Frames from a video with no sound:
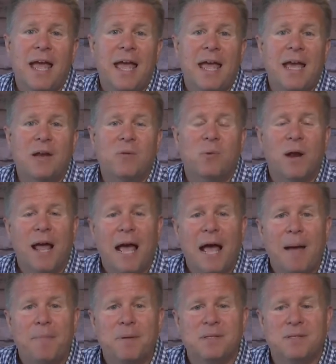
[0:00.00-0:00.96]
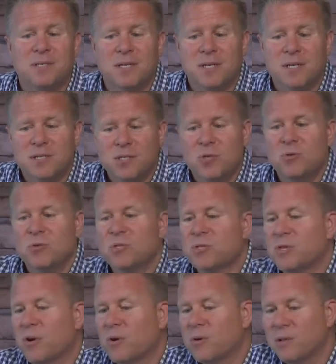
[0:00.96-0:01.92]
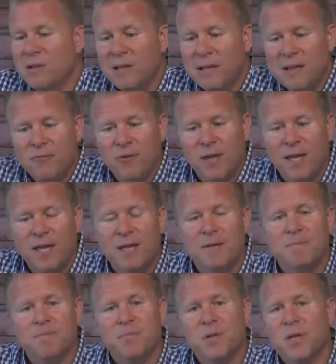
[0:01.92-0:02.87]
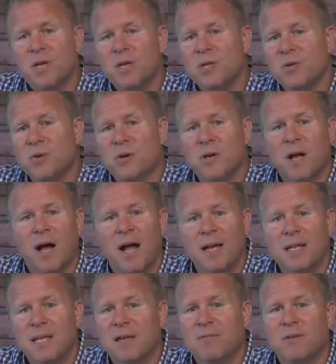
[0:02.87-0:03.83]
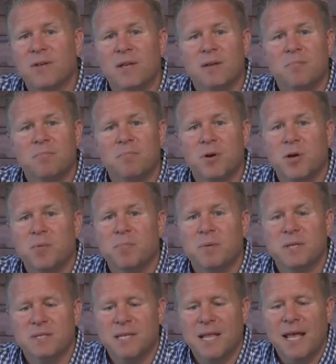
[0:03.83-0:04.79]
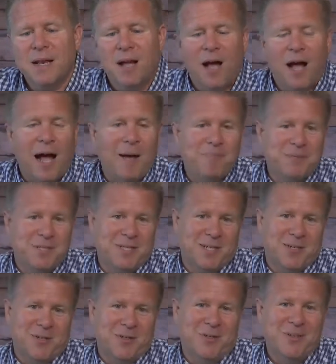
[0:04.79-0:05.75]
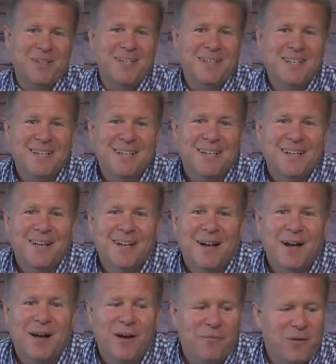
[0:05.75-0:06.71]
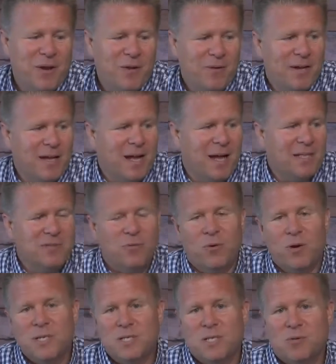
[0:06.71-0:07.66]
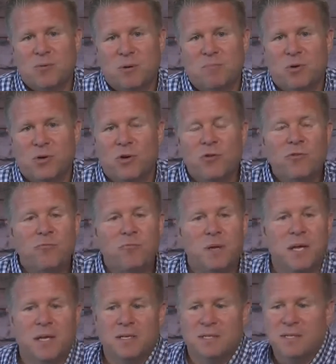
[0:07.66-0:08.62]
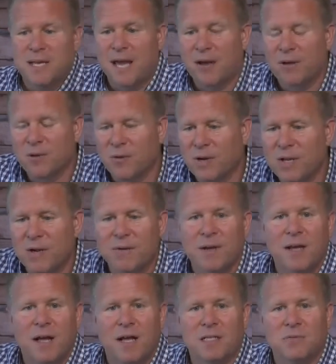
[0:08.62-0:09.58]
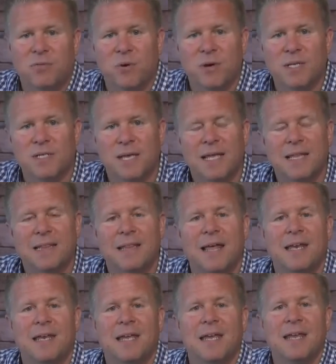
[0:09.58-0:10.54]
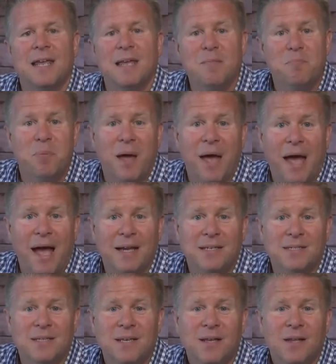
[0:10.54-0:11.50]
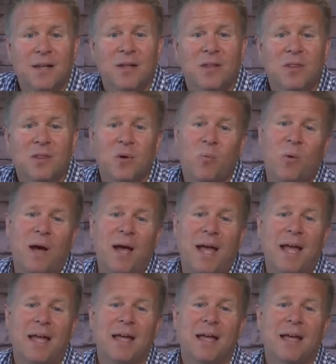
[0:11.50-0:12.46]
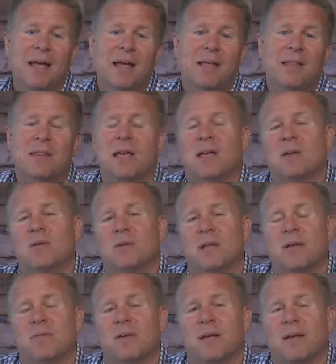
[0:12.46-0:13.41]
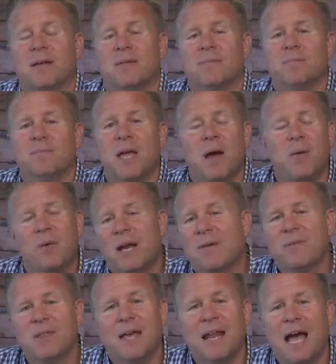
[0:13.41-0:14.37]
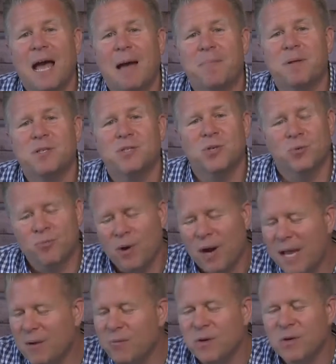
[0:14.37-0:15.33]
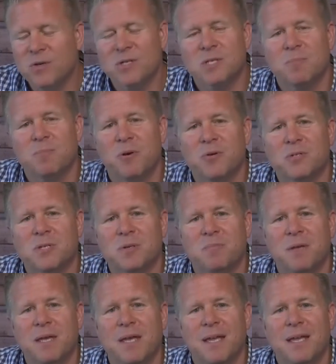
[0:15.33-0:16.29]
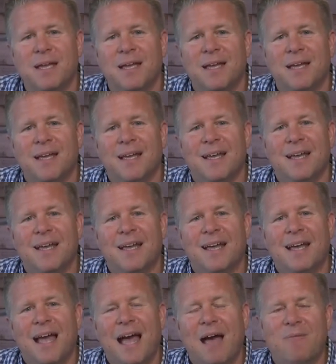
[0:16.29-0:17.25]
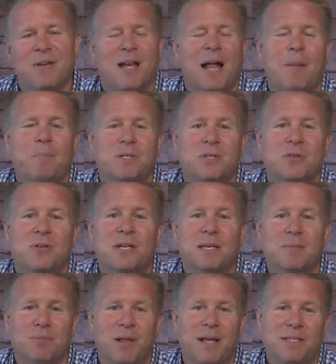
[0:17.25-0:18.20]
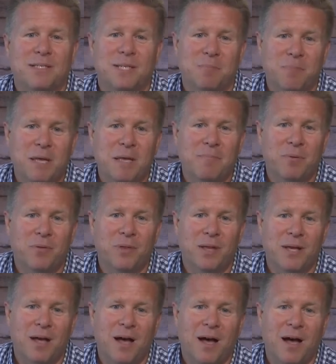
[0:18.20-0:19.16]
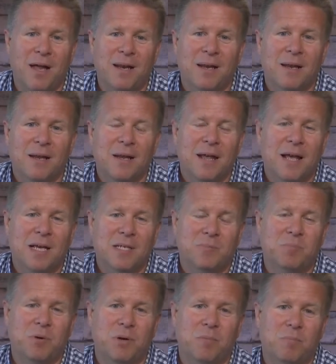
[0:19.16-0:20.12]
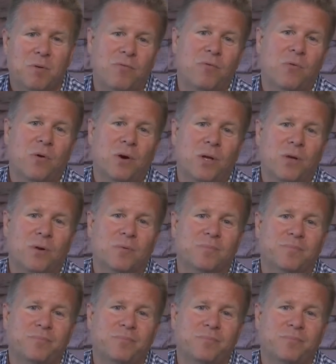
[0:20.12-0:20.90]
And what happens is you start living your God-given purpose. That obstacle of hearing God's voice is removed because now you're hearing God's voice and letting it impact the way that you're living. And whenever that happens, you're right where you're supposed to be, having an opportunity to bless the people that God has put before you.